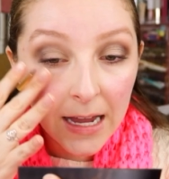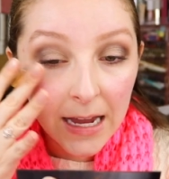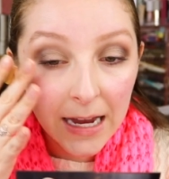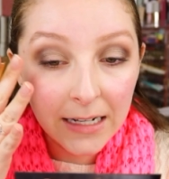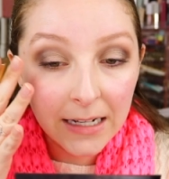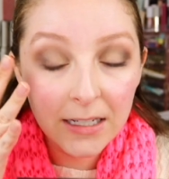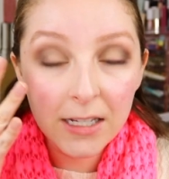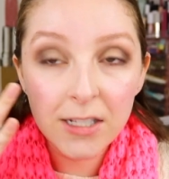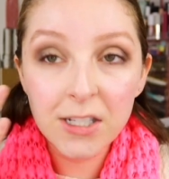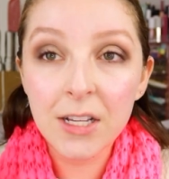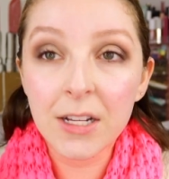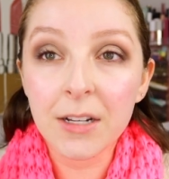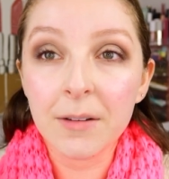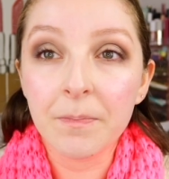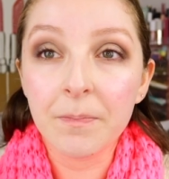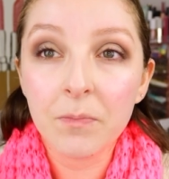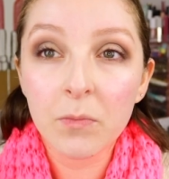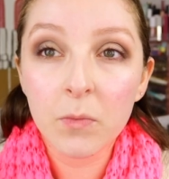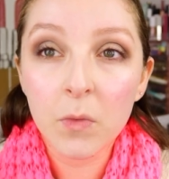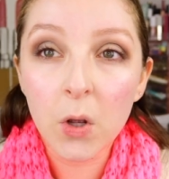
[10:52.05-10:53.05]
It doesn't
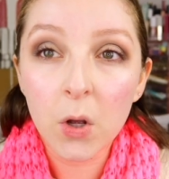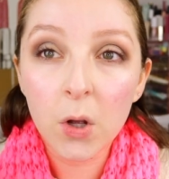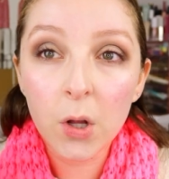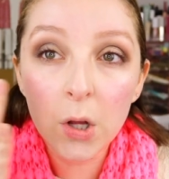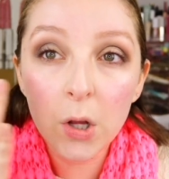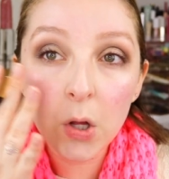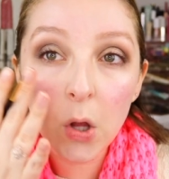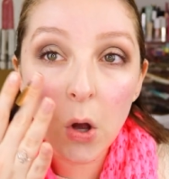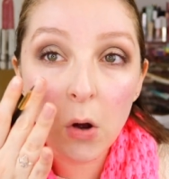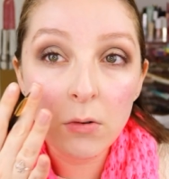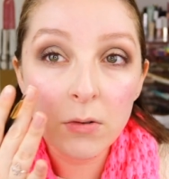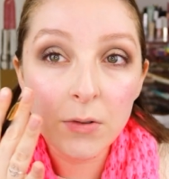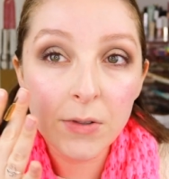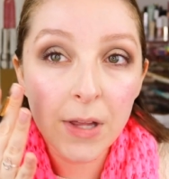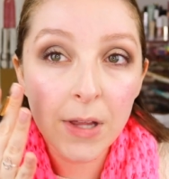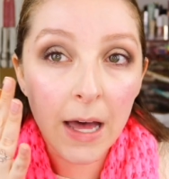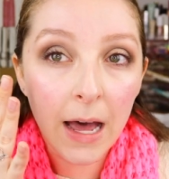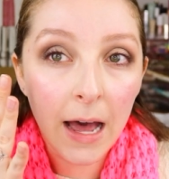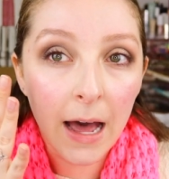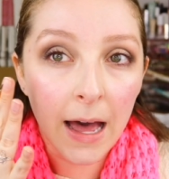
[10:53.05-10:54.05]
close
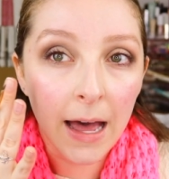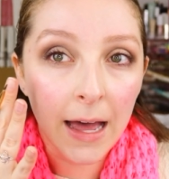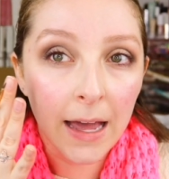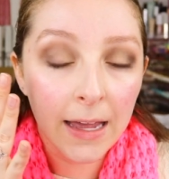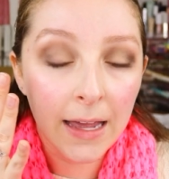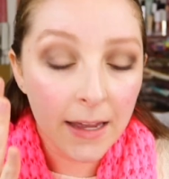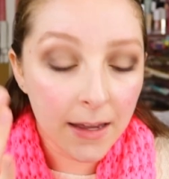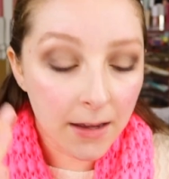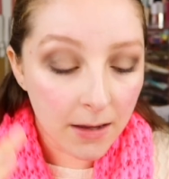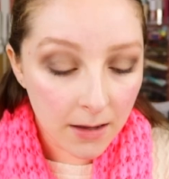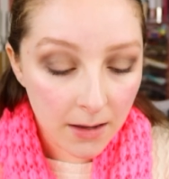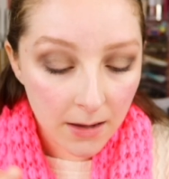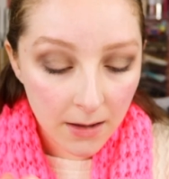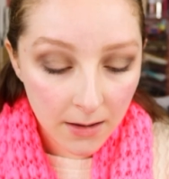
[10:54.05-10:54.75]
the eye.